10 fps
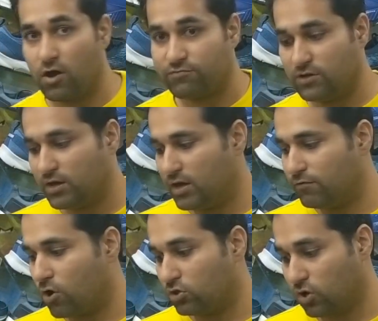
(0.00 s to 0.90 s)
of the
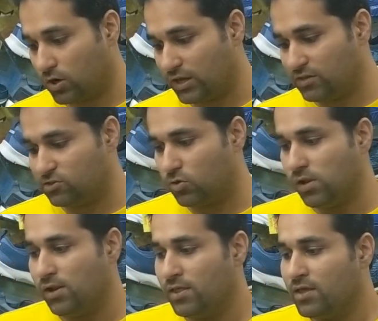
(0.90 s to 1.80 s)
orthotic insole,
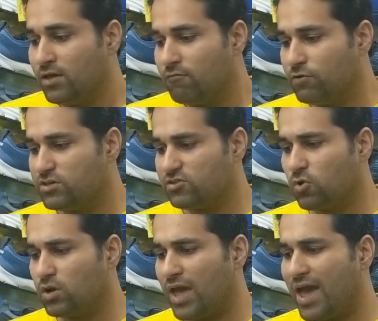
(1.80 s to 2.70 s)
which is
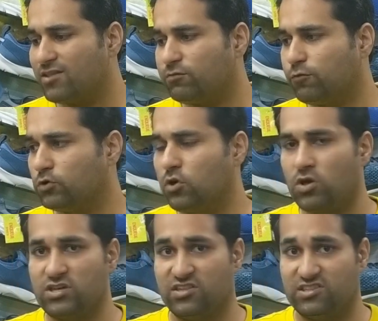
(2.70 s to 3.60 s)
known as foot
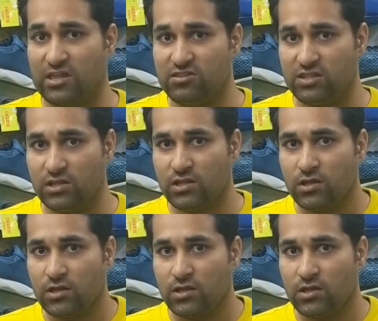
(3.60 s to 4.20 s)
Logix Sensi.